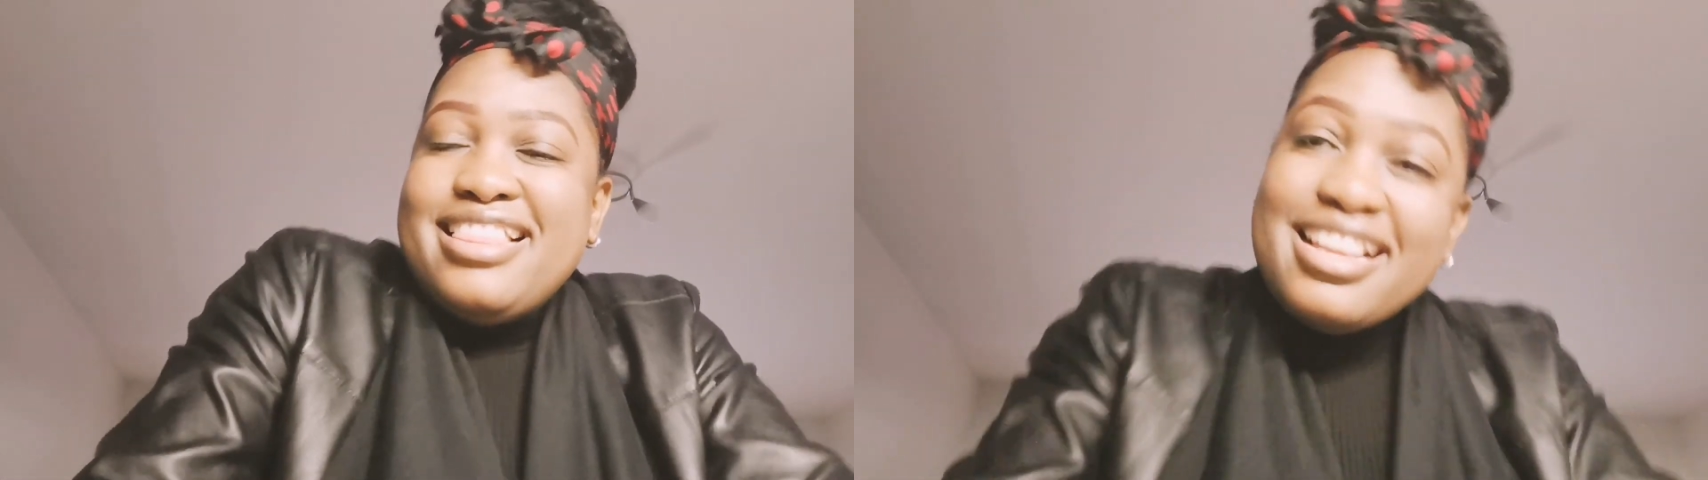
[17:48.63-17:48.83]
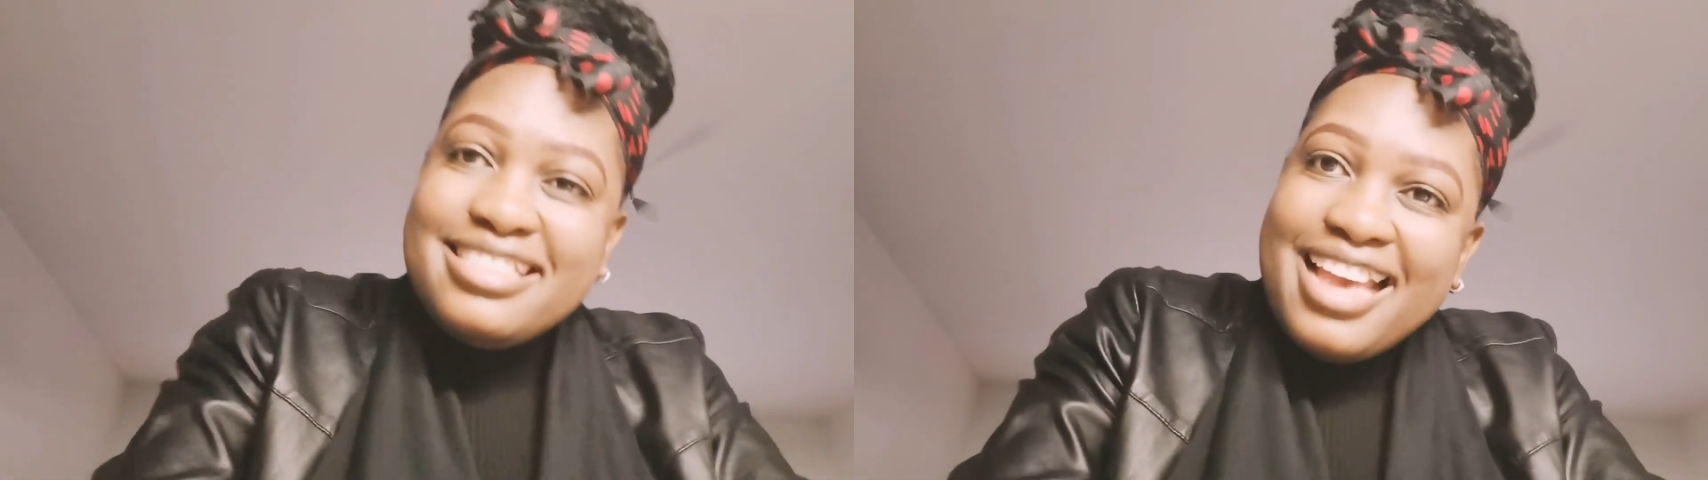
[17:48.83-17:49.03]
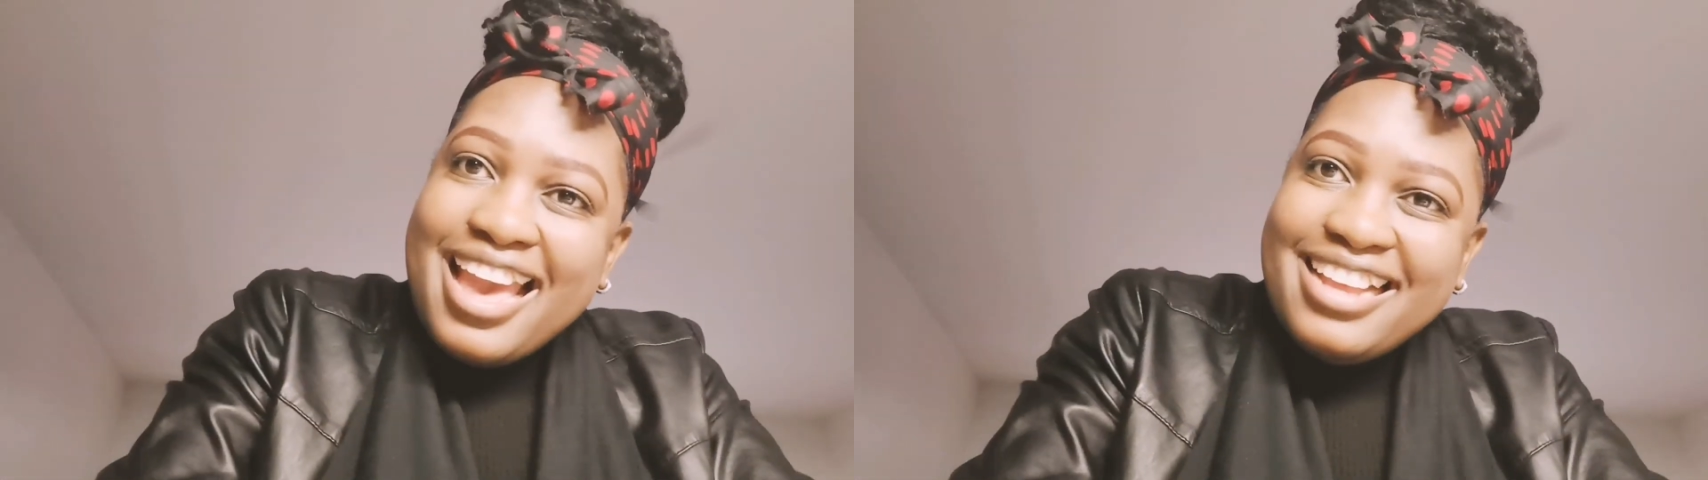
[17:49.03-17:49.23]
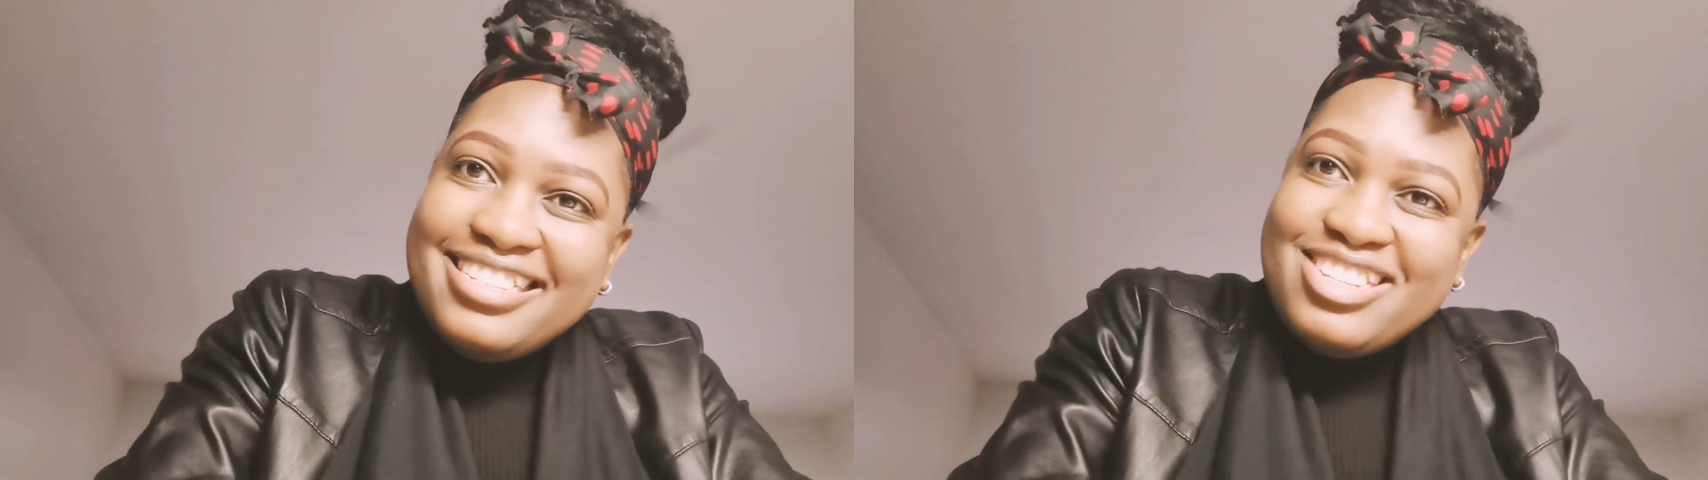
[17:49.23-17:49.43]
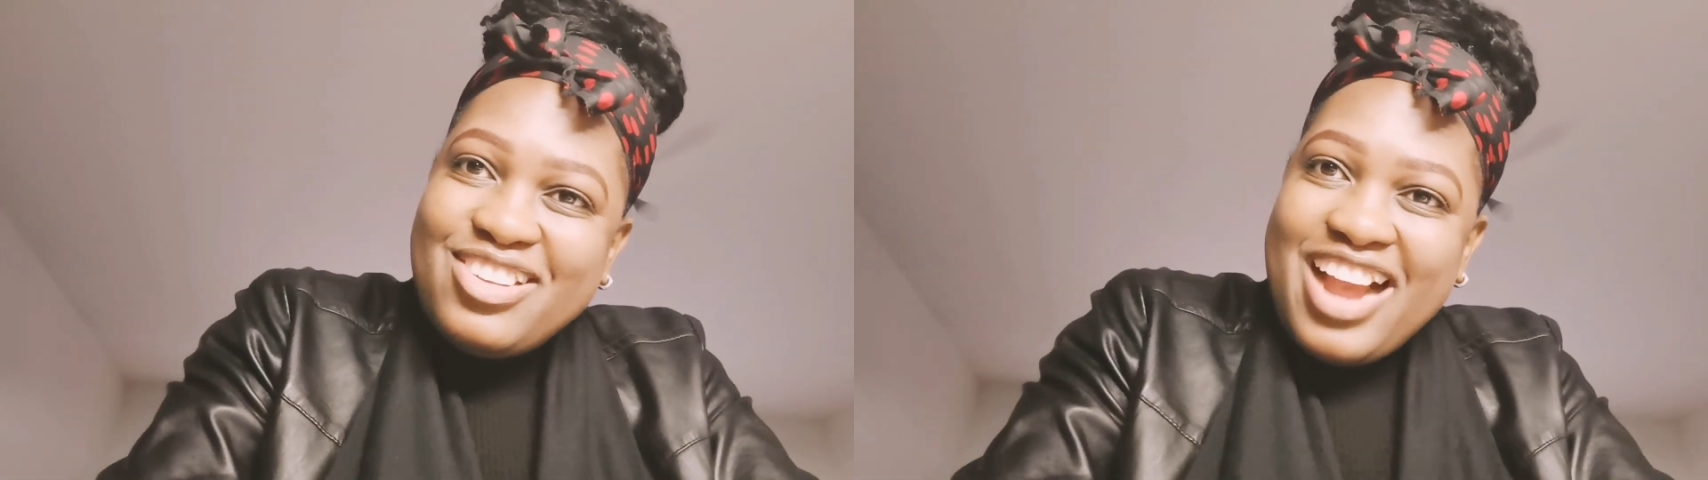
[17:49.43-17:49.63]
that's
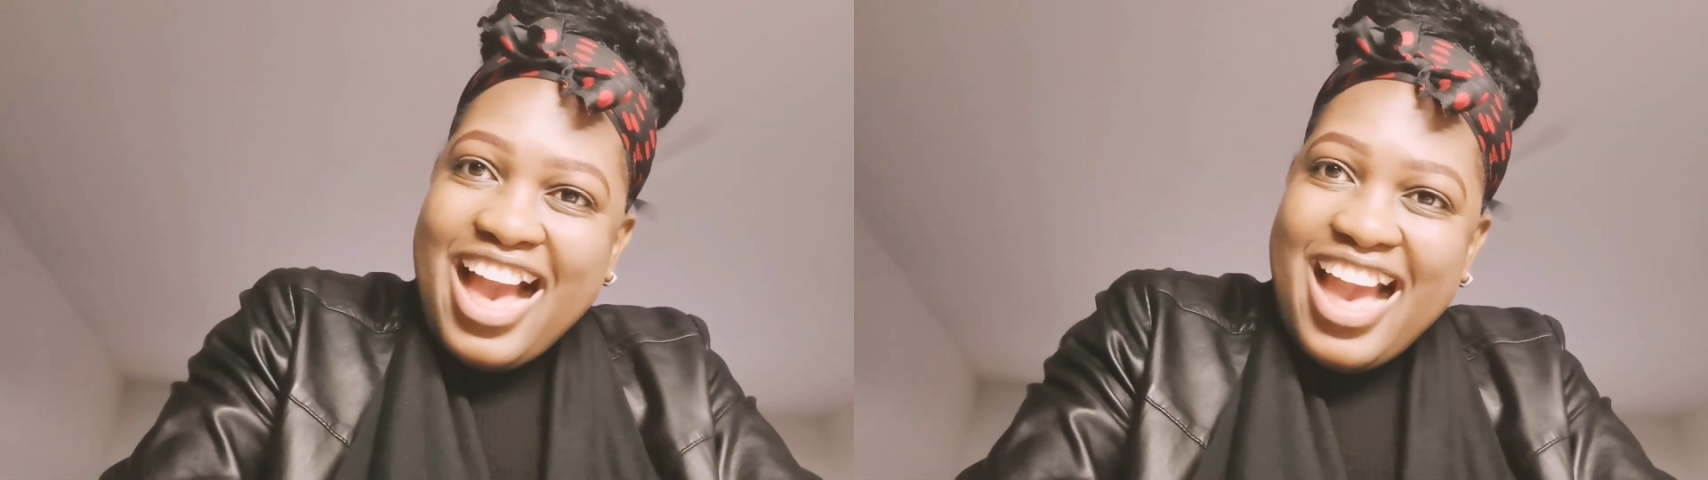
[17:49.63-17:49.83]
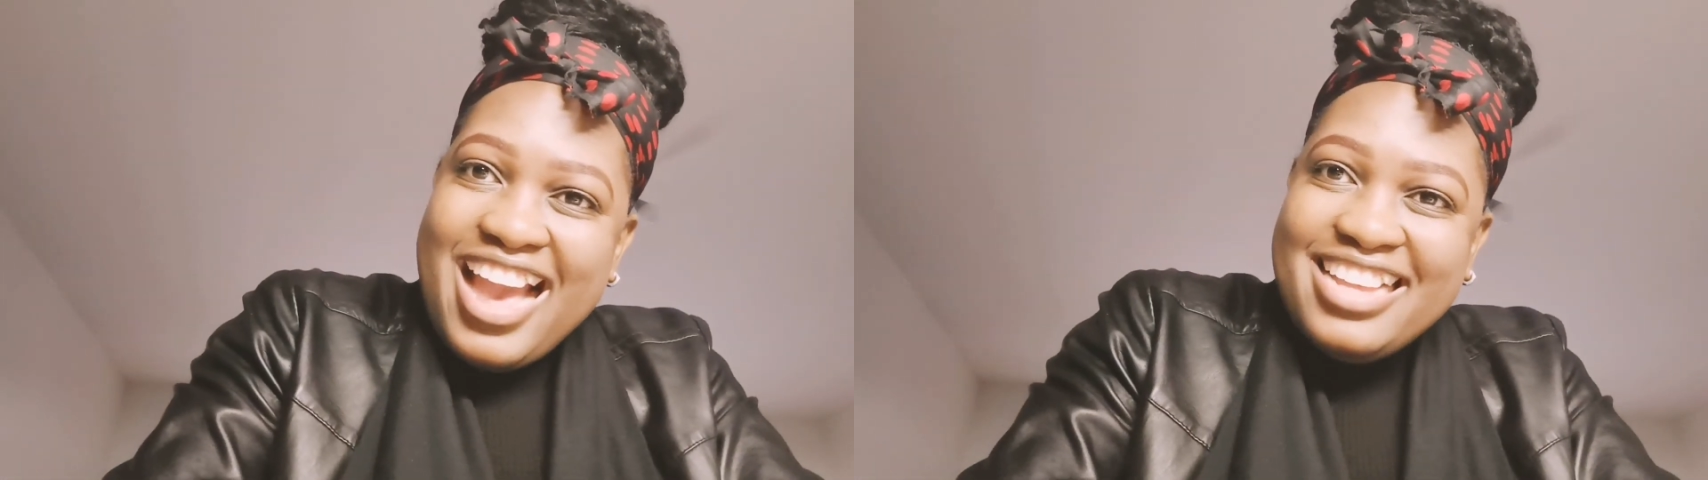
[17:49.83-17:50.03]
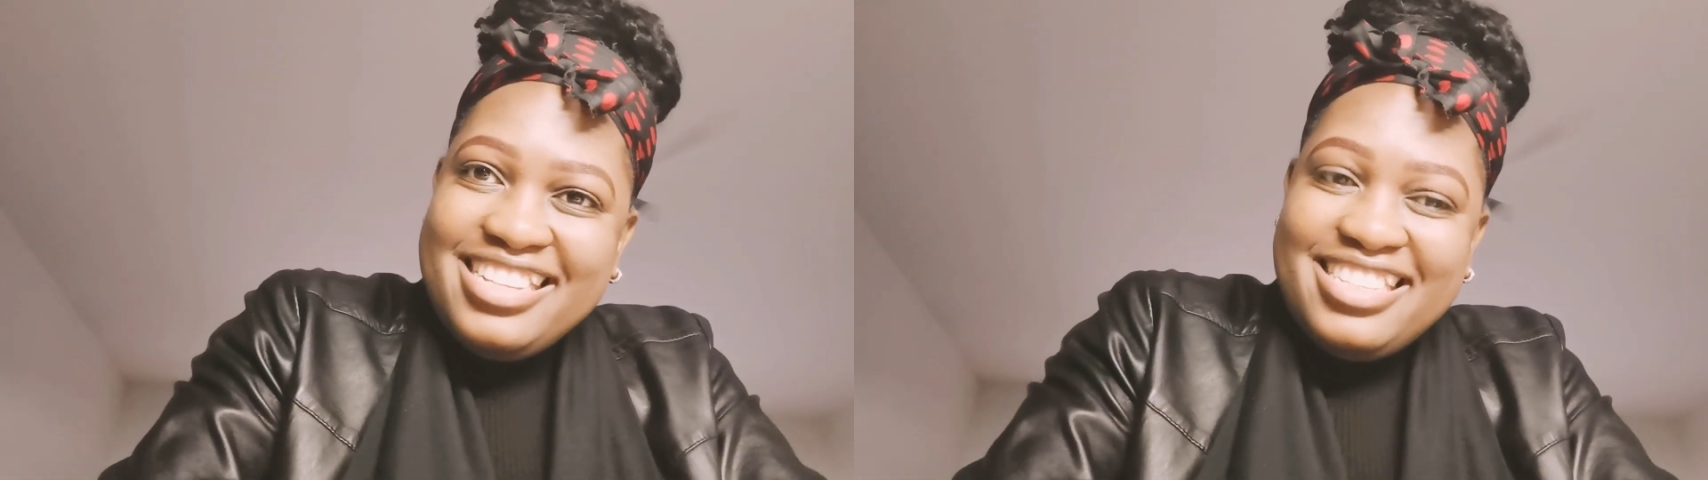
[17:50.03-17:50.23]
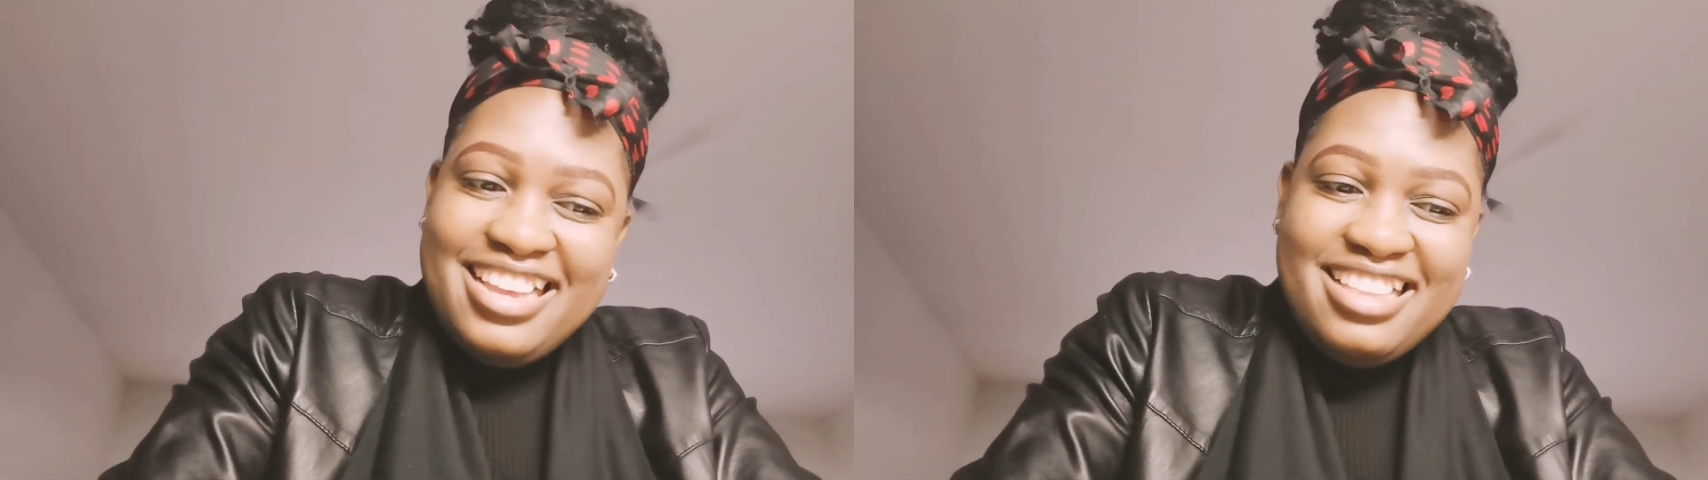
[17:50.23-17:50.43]
it, you guys.